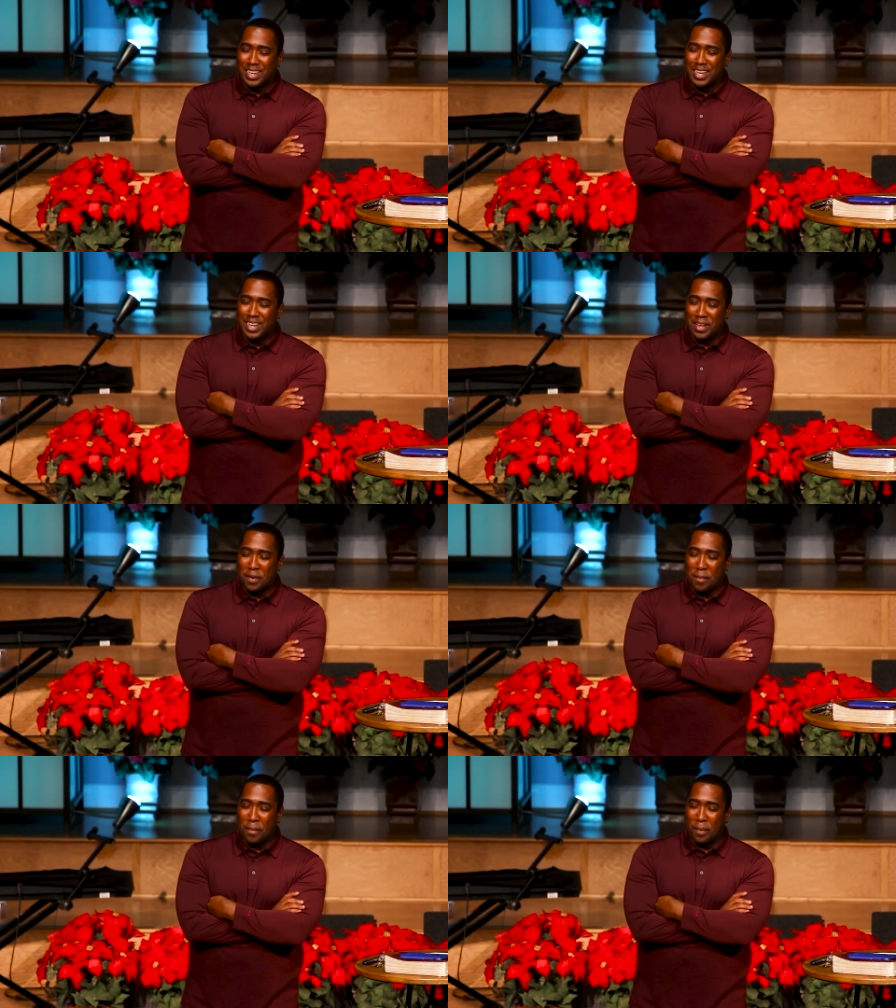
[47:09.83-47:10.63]

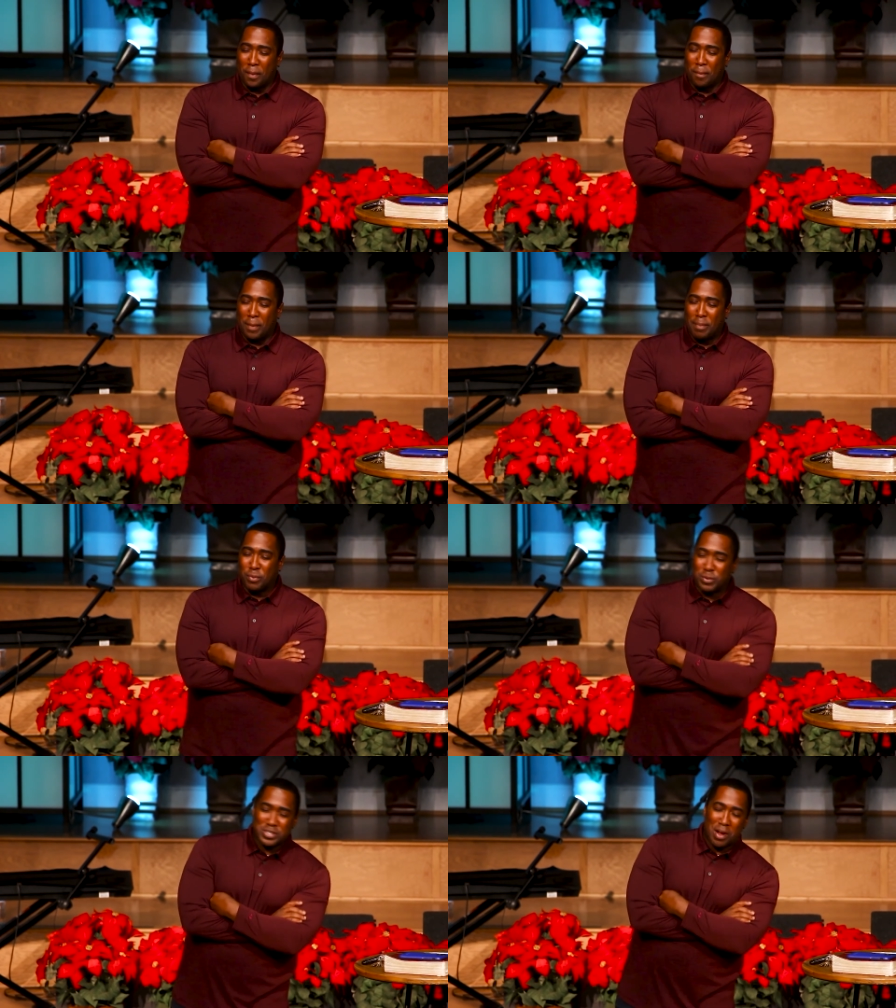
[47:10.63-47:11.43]
uh,
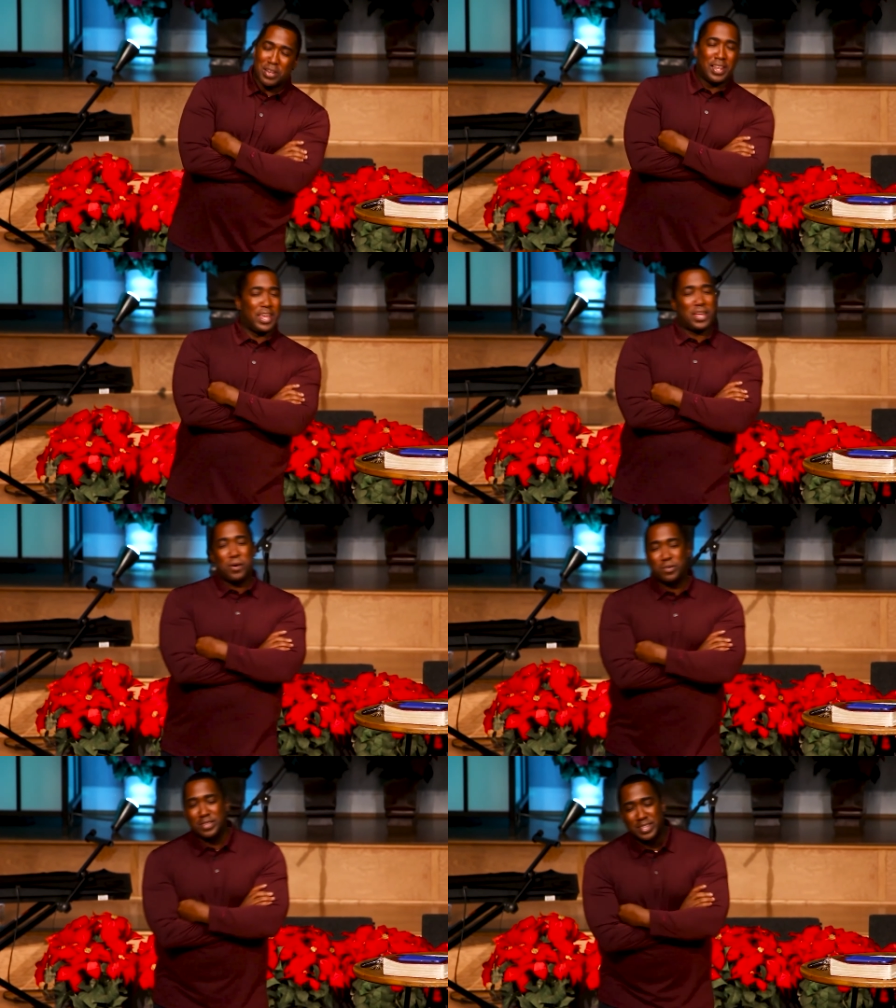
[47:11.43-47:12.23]
maybe we're starting to let
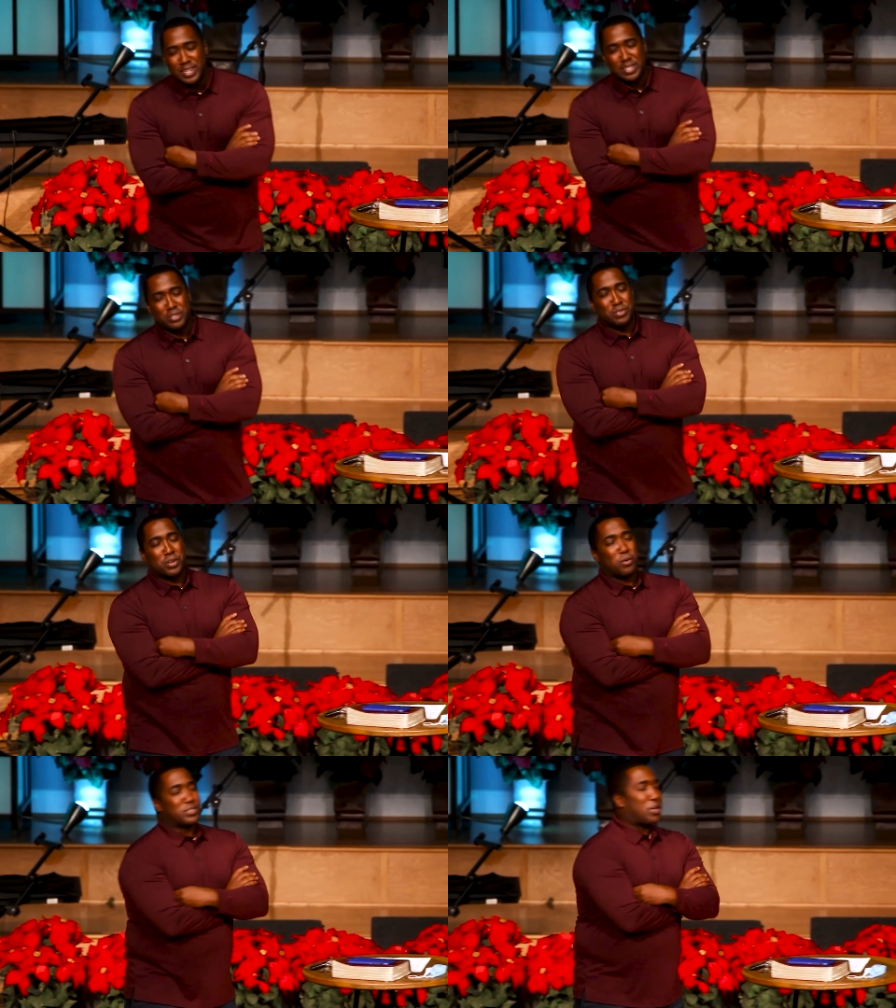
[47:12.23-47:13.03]
go of the things that you
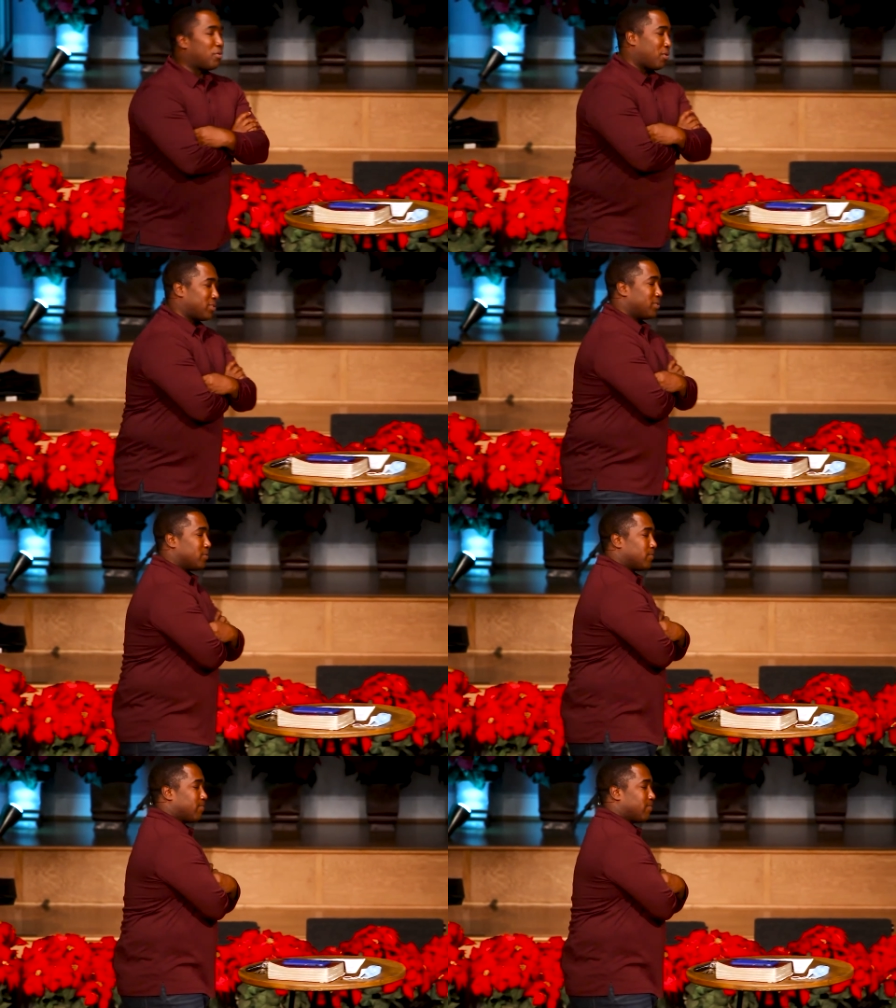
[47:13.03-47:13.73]
told us to hold on to.